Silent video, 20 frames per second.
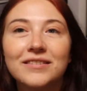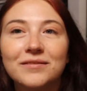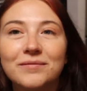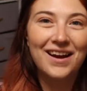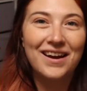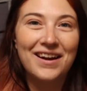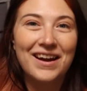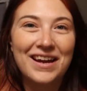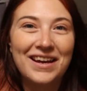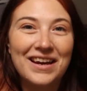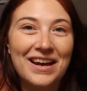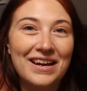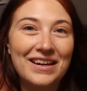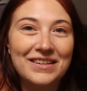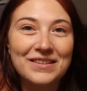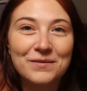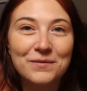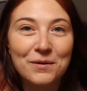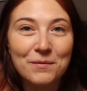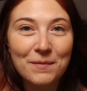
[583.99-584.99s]
All right
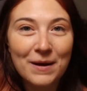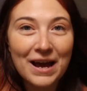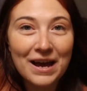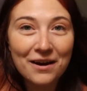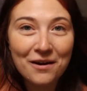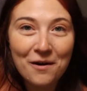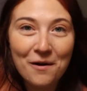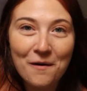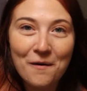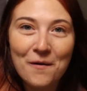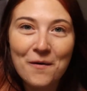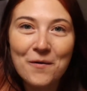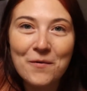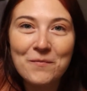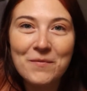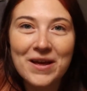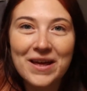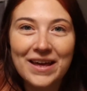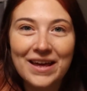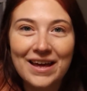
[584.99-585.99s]
guys, we're back
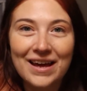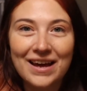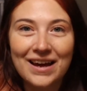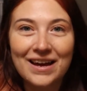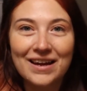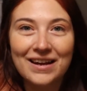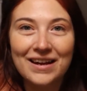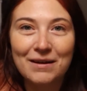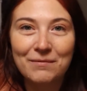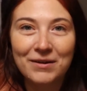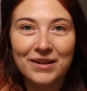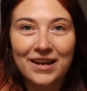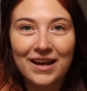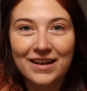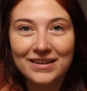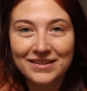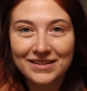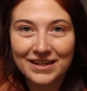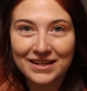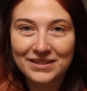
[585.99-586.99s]
home and I'm gonna
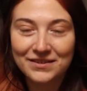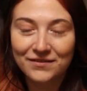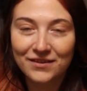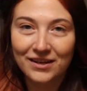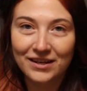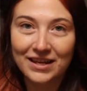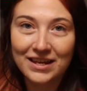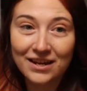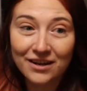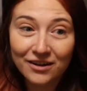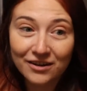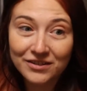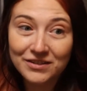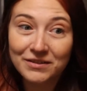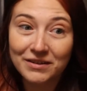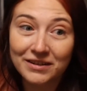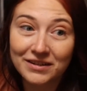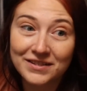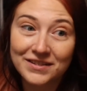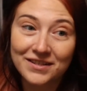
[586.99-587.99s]
end today's vlog here so
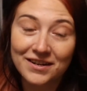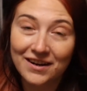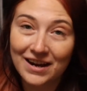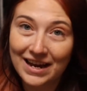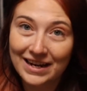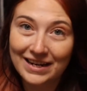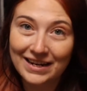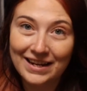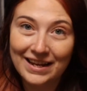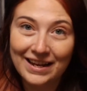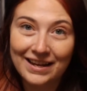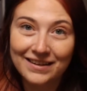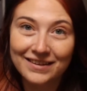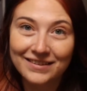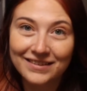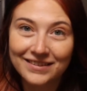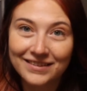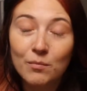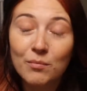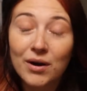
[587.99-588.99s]
I can start editing,
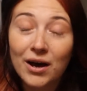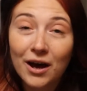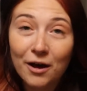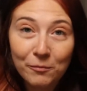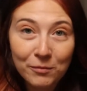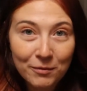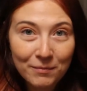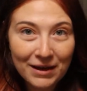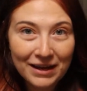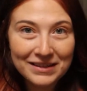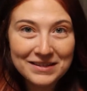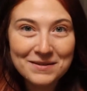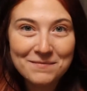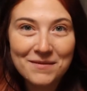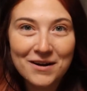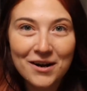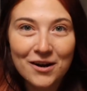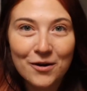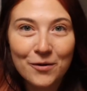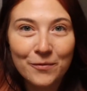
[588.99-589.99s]
but I'll be back
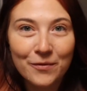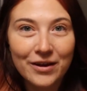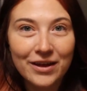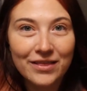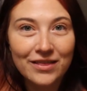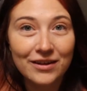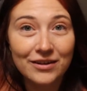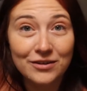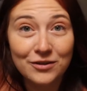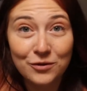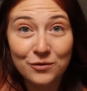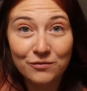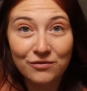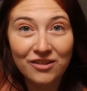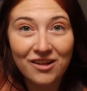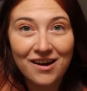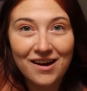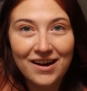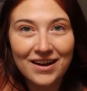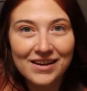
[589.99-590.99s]
tomorrow with a new
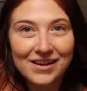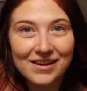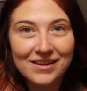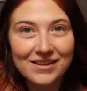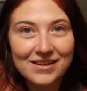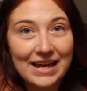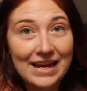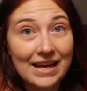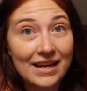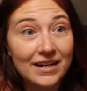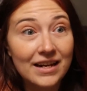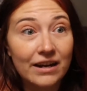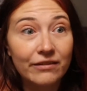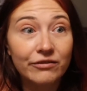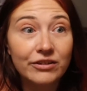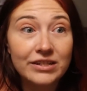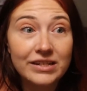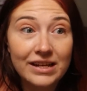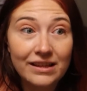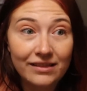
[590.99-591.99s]
vlog and
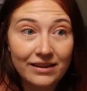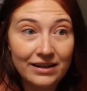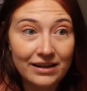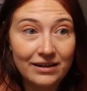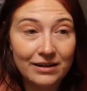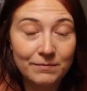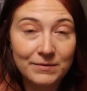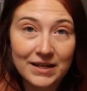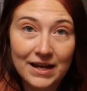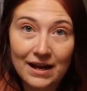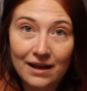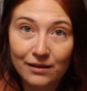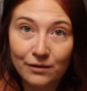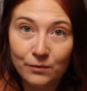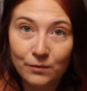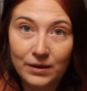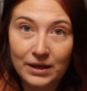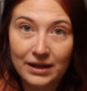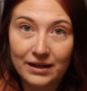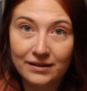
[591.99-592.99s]
every day leading up to
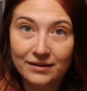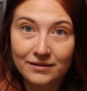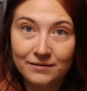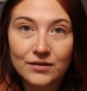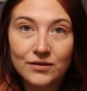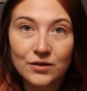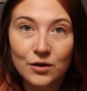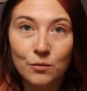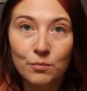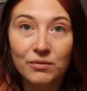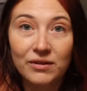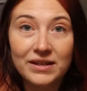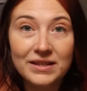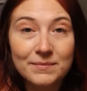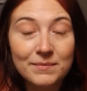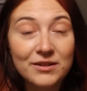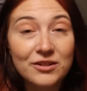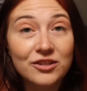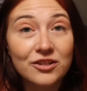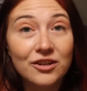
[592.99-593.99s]
Halloween. So please
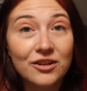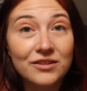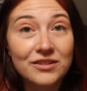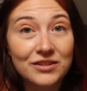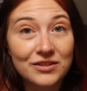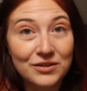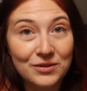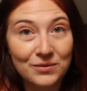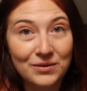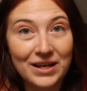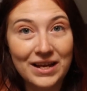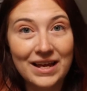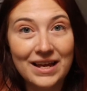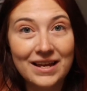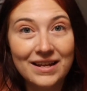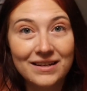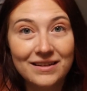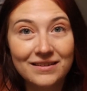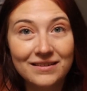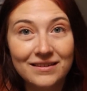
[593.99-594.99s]
be sure to tune
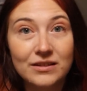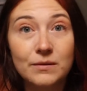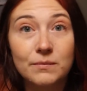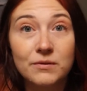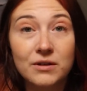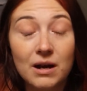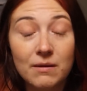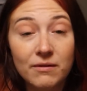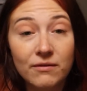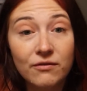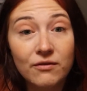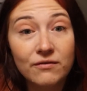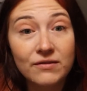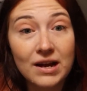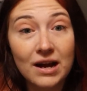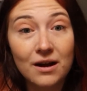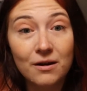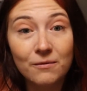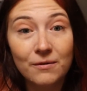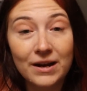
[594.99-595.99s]
in, subscribe if you've
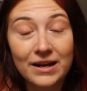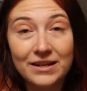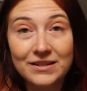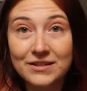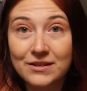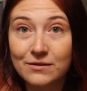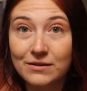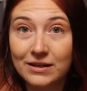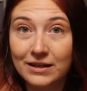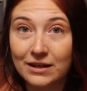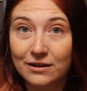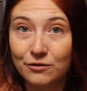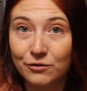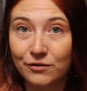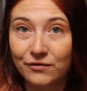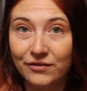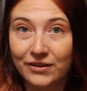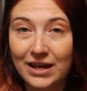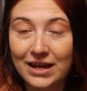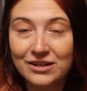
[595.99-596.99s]
not already so you can get
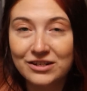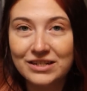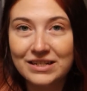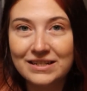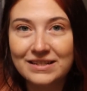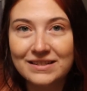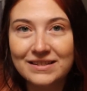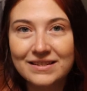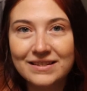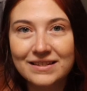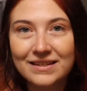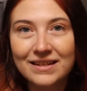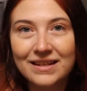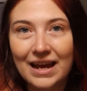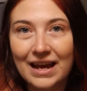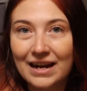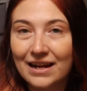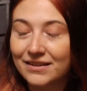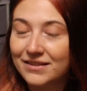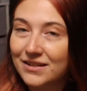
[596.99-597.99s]
notifications,
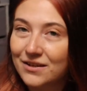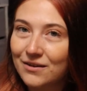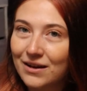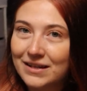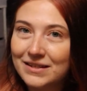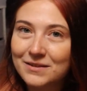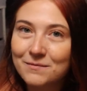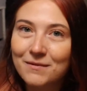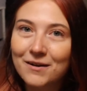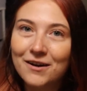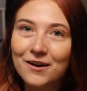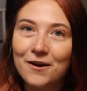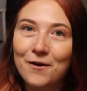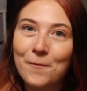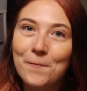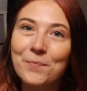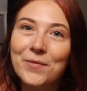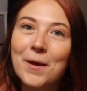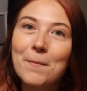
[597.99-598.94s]
and I'll see you guys tomorrow.